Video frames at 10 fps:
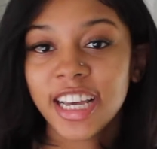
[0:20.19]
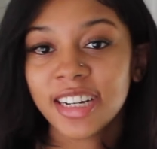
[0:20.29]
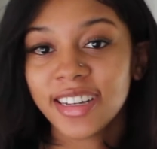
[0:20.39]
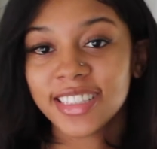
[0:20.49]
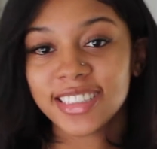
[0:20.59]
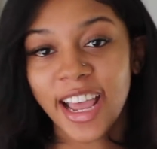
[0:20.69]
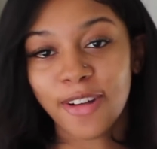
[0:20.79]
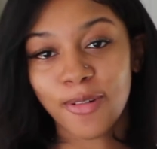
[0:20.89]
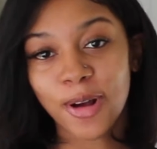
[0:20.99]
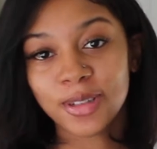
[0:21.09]
channel it's Nay
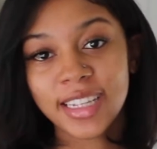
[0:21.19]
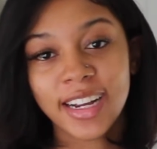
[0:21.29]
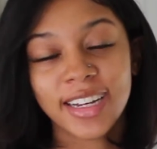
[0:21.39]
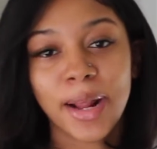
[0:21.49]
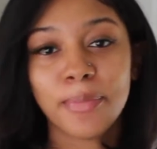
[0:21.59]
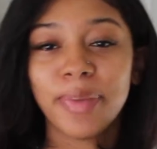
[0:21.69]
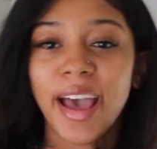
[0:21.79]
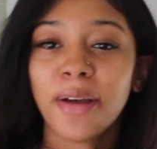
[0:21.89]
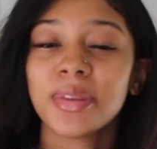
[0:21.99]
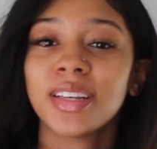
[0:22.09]
Rose here and I'm
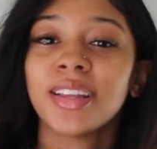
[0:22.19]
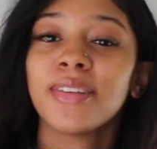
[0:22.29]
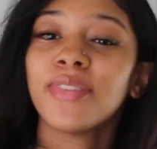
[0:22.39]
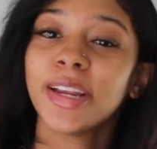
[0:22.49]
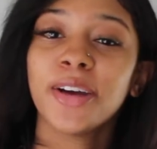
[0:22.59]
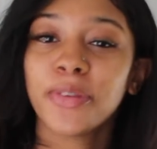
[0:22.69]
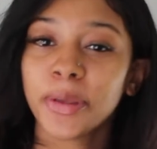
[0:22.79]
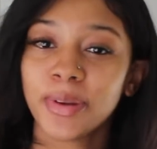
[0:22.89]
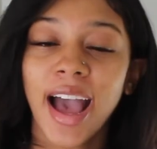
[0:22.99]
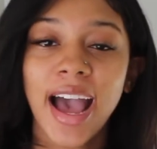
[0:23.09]
back with another video for
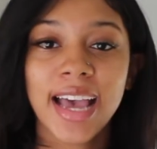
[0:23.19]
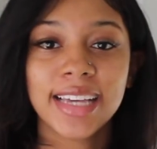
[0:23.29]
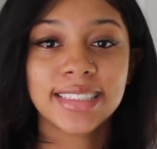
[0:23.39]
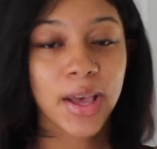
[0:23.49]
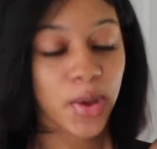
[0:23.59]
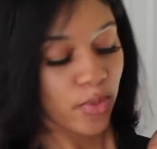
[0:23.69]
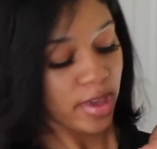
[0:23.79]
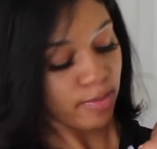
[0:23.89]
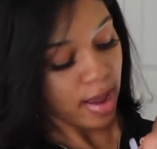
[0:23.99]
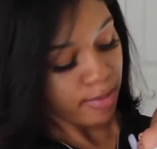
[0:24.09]
you guys
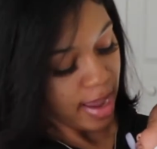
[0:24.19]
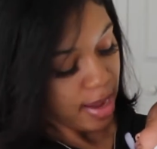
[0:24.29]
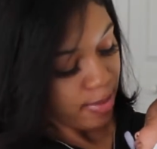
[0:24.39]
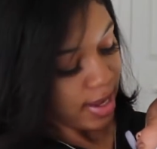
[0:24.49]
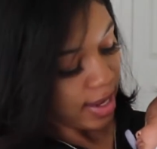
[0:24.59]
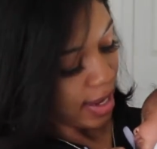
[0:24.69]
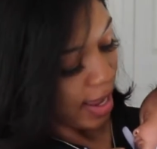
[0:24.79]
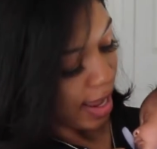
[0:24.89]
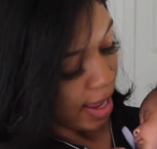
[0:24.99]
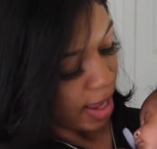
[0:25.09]
with my baby
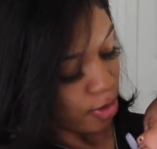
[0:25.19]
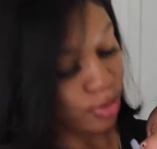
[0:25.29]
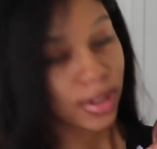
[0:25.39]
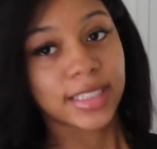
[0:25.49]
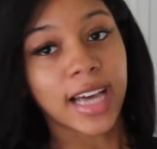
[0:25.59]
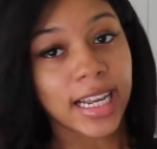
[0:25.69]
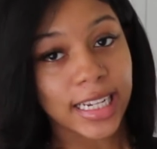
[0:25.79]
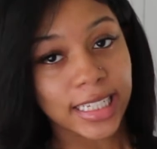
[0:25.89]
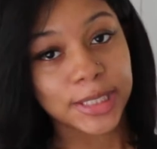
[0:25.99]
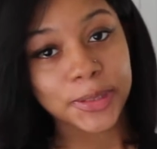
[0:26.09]
Kai who
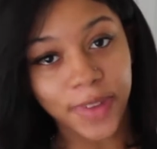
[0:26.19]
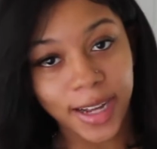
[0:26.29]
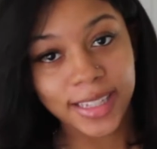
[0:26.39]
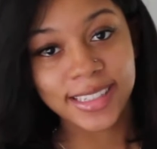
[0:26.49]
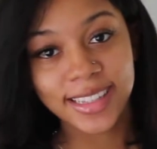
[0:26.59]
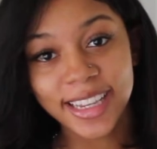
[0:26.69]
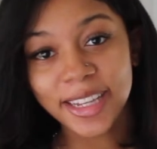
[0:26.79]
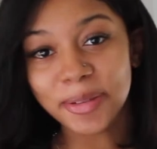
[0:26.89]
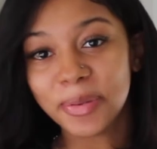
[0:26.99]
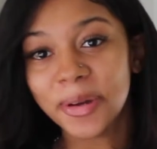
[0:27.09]
decided to fall
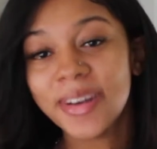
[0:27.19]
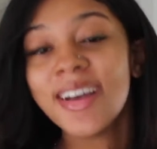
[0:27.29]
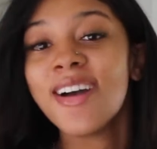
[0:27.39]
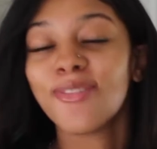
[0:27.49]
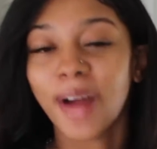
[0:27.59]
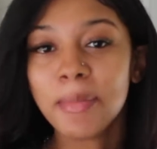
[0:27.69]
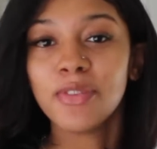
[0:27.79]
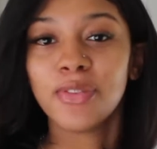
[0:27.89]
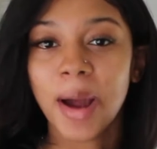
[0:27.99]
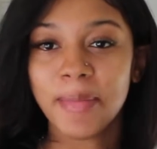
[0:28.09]
asleep
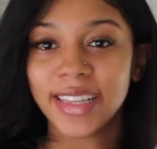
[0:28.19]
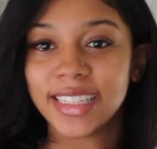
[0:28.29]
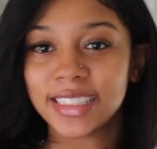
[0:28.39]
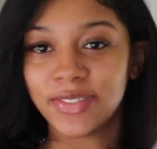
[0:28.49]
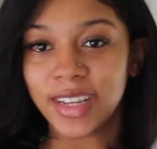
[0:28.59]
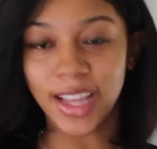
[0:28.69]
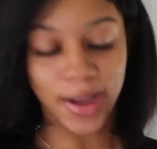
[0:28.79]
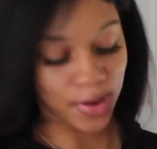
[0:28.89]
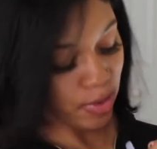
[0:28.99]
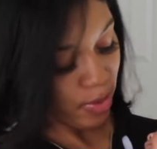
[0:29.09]
right before I made this
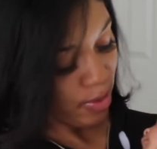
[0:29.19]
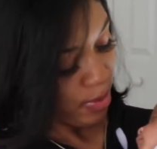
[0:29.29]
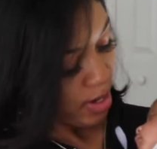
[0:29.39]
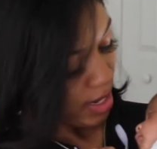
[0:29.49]
video